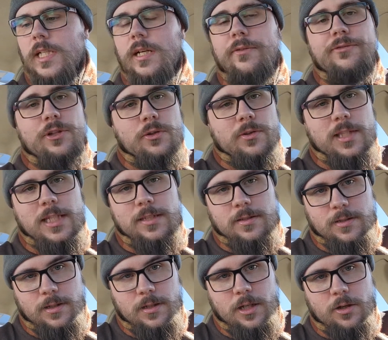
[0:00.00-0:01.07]
a few things
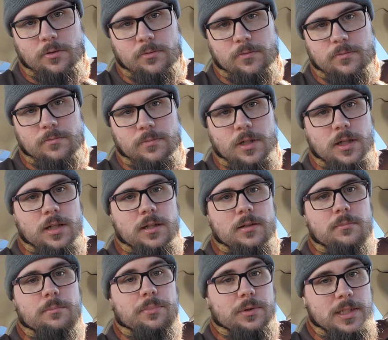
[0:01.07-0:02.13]
to note
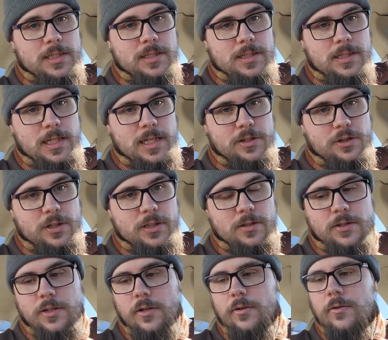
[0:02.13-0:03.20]
on presentation.
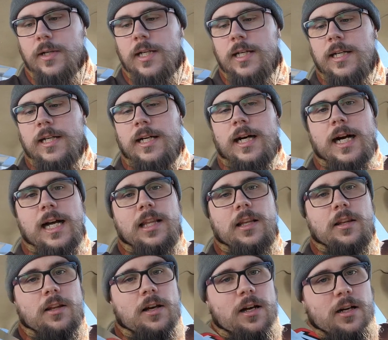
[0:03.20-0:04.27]
So I
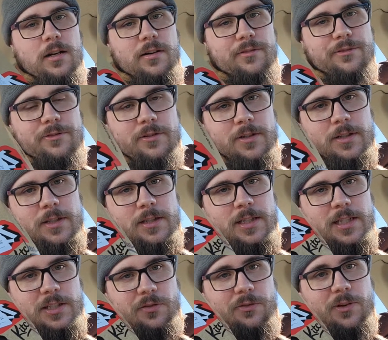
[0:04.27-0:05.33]
love
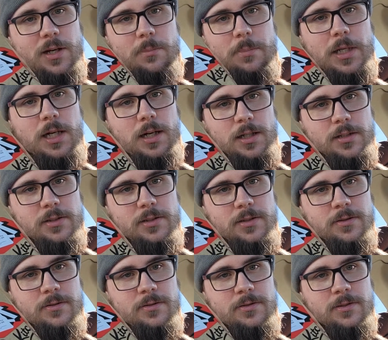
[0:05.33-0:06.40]
this fun box.
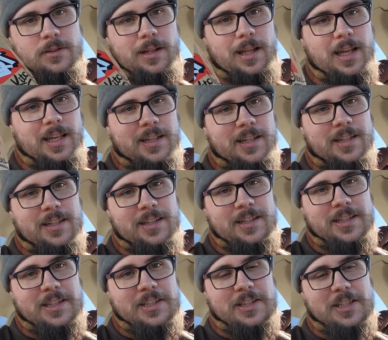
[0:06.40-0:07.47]
Like,
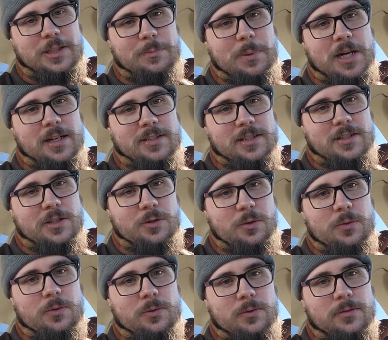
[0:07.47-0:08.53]
this box is
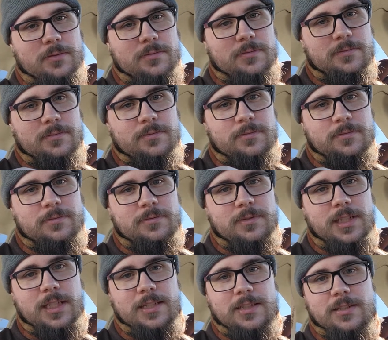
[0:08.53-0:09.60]
cool.
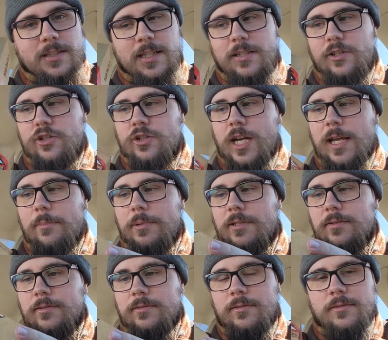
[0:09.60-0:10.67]
It's shaped